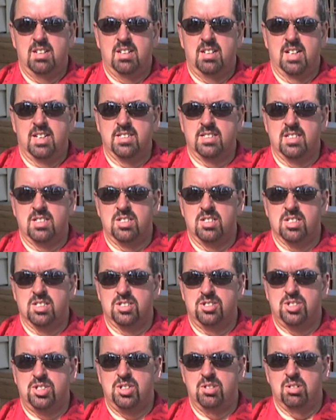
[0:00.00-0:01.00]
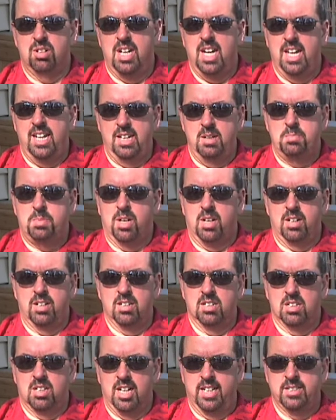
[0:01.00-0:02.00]
doesn't just chew any part of
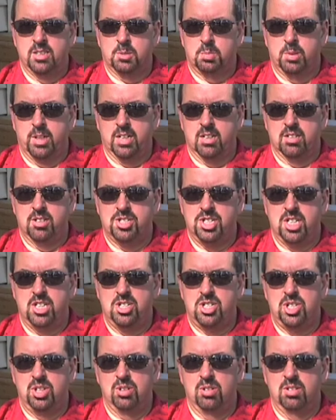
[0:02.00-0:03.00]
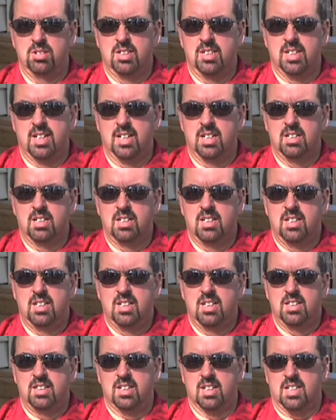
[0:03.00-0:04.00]
the lawn sprinkler. She chewed the
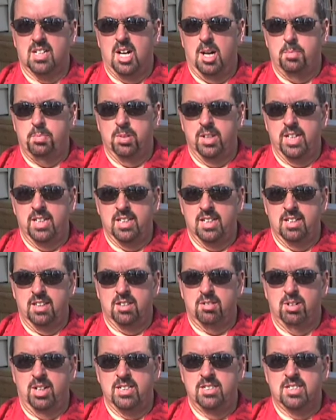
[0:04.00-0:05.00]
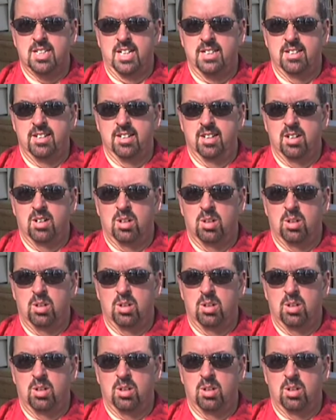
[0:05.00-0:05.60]
coupling that threads onto the